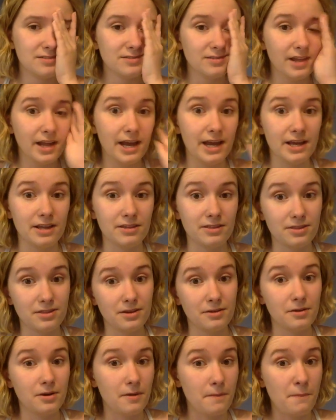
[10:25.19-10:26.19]
like
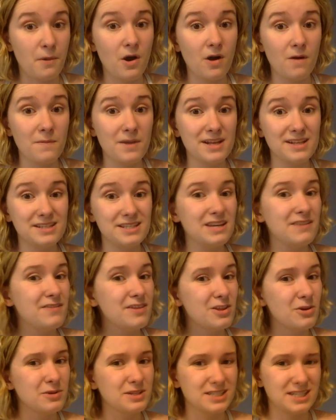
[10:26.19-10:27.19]
the apartments
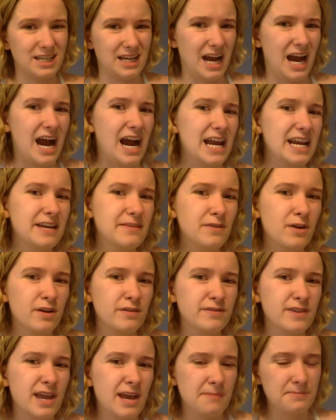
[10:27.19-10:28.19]
even though it's kind of
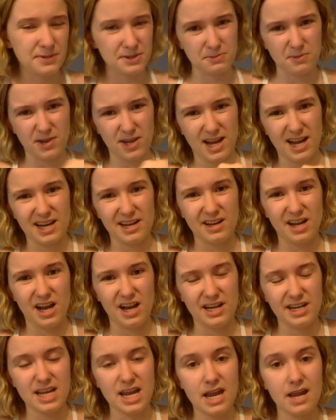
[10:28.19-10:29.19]
off campus but kind of
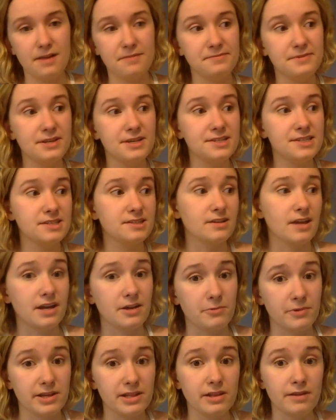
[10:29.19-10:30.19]
on campus
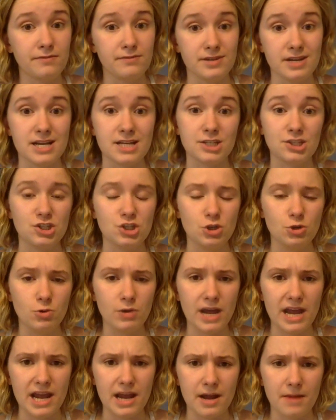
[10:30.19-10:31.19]
like we live next to
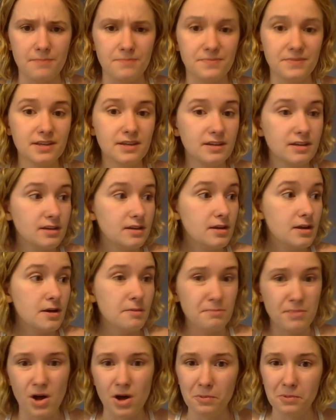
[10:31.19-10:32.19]
a um,
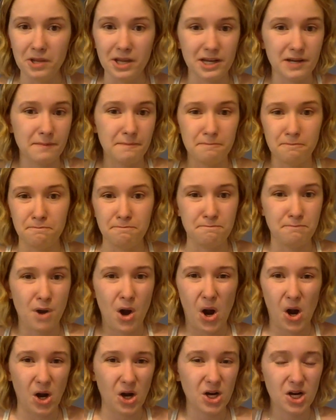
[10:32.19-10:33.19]
public
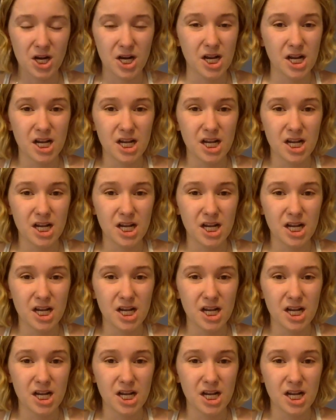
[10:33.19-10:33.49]
park.